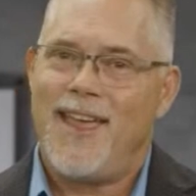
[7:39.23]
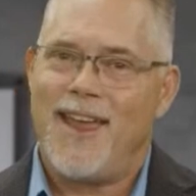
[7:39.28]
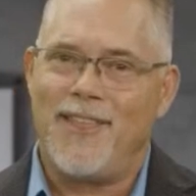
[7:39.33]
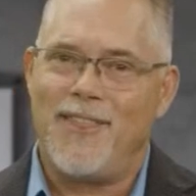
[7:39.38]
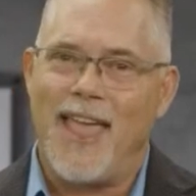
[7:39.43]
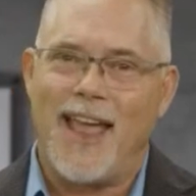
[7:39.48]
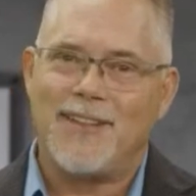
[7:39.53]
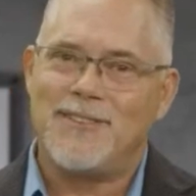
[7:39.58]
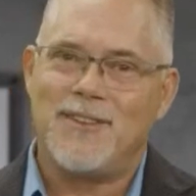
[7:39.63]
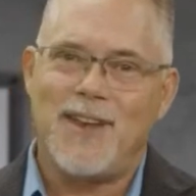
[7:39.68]

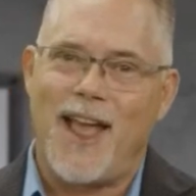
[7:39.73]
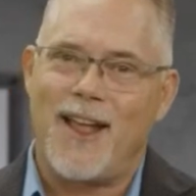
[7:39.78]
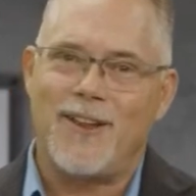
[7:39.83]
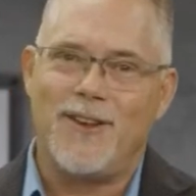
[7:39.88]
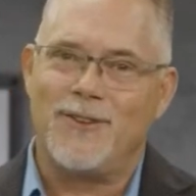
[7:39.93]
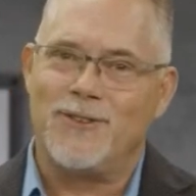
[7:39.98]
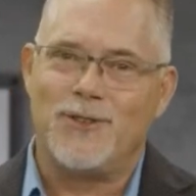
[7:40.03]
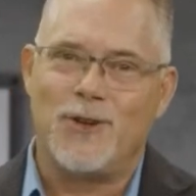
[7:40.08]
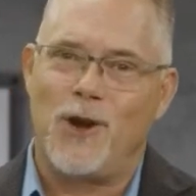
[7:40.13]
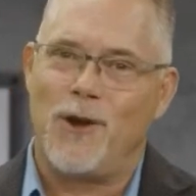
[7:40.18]
And that's not
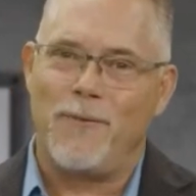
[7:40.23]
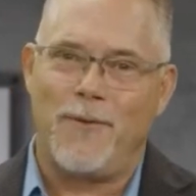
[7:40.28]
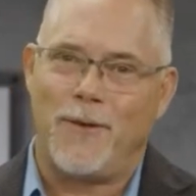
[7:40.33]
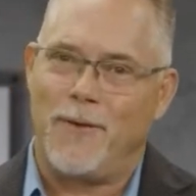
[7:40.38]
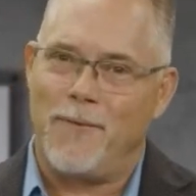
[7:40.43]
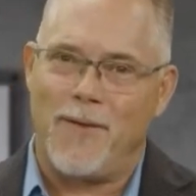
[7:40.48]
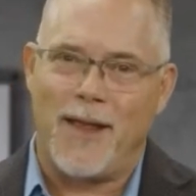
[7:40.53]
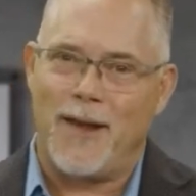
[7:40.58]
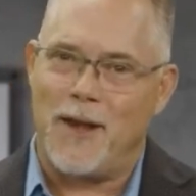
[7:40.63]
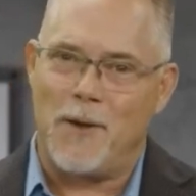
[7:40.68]

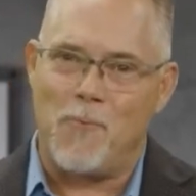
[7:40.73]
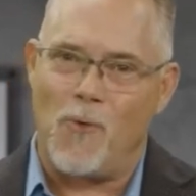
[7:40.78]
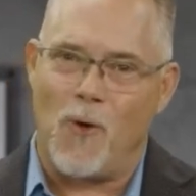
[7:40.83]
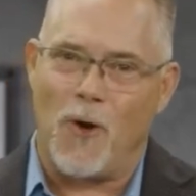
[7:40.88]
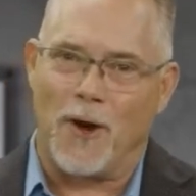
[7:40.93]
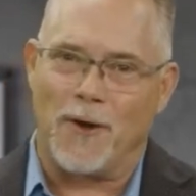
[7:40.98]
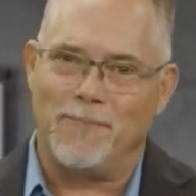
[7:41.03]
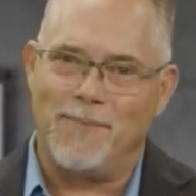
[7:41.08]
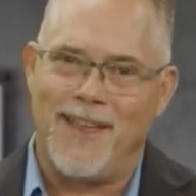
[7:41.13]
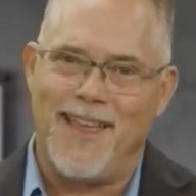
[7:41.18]
conservative
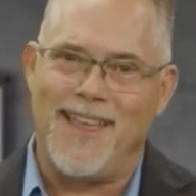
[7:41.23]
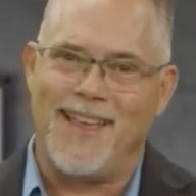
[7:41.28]
anymore.